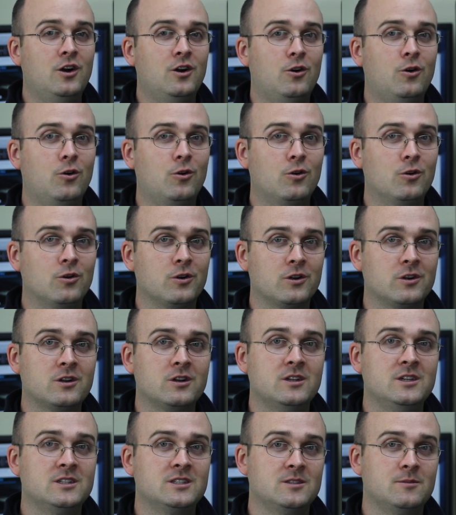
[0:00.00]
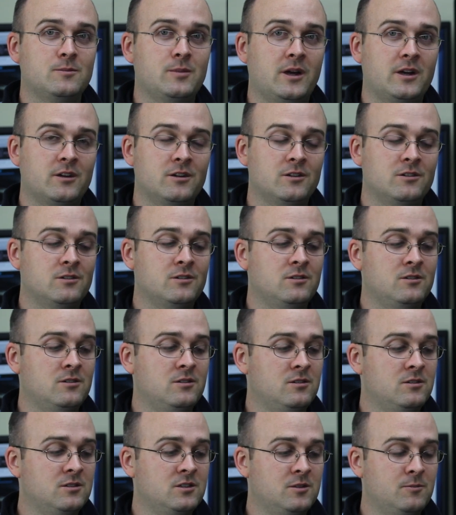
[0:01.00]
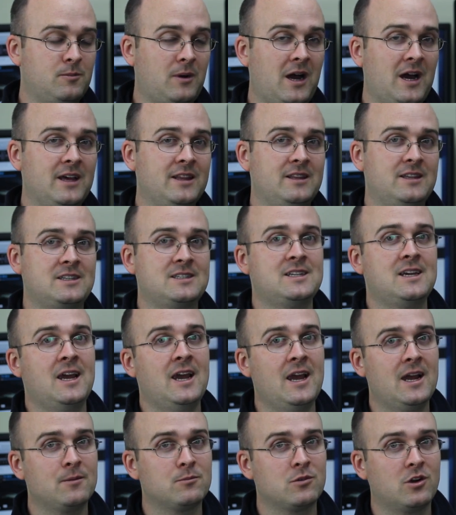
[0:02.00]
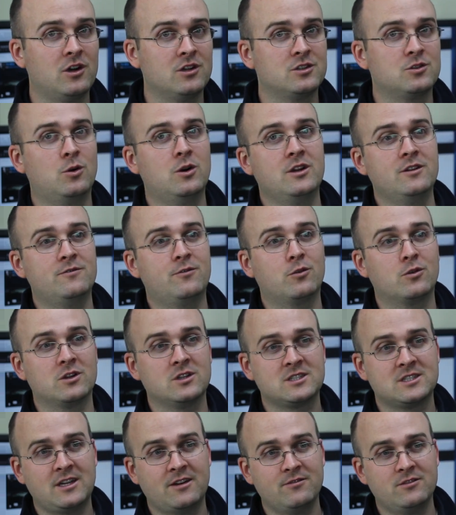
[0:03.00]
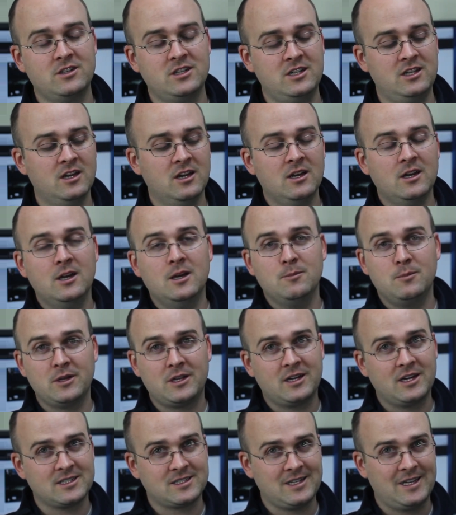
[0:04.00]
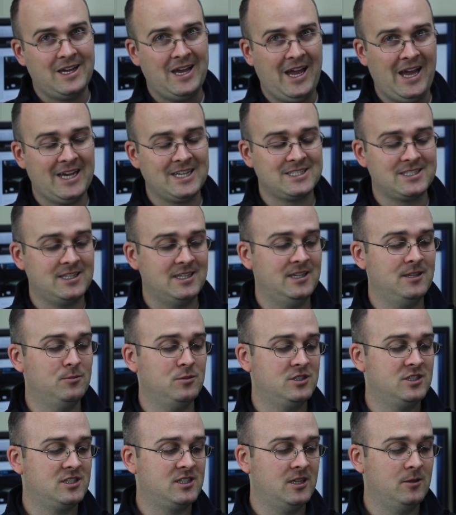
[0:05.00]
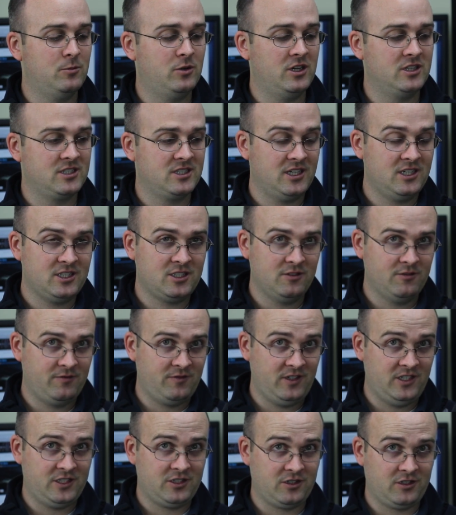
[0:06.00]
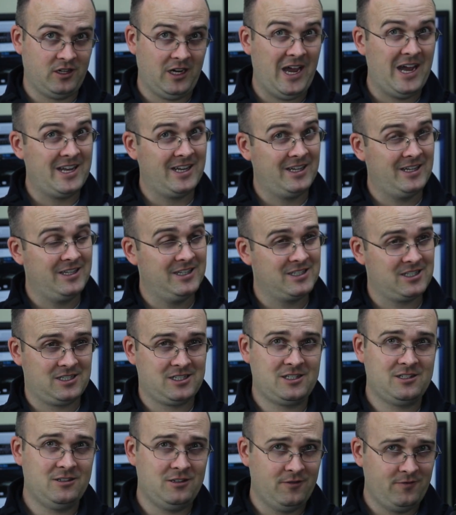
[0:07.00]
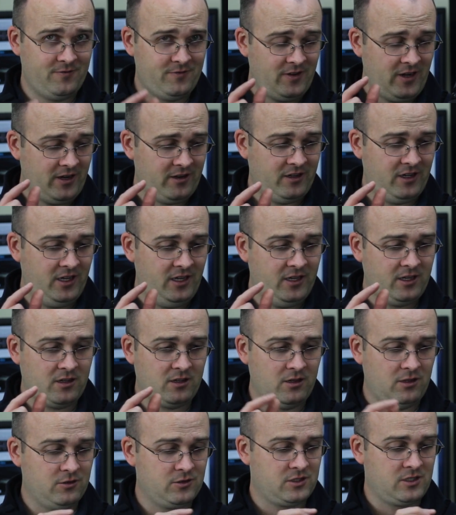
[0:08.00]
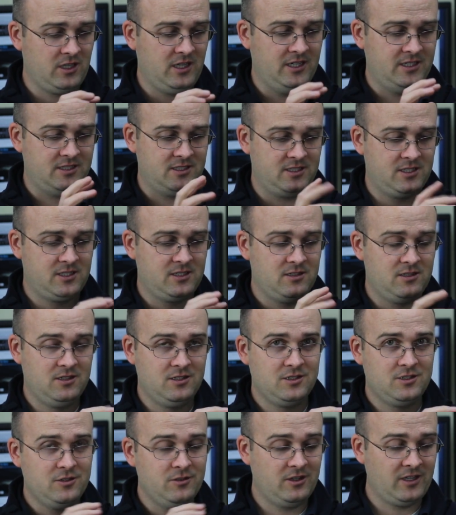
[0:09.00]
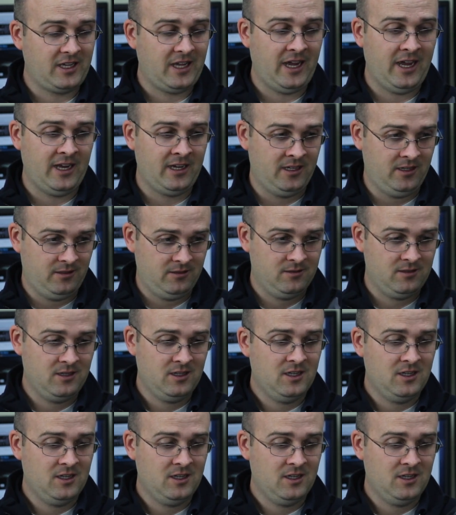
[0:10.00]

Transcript: or is it better to buy the Tamron 24-70 because it has the image stabilization feature, and it is still a very close lens to the Canon.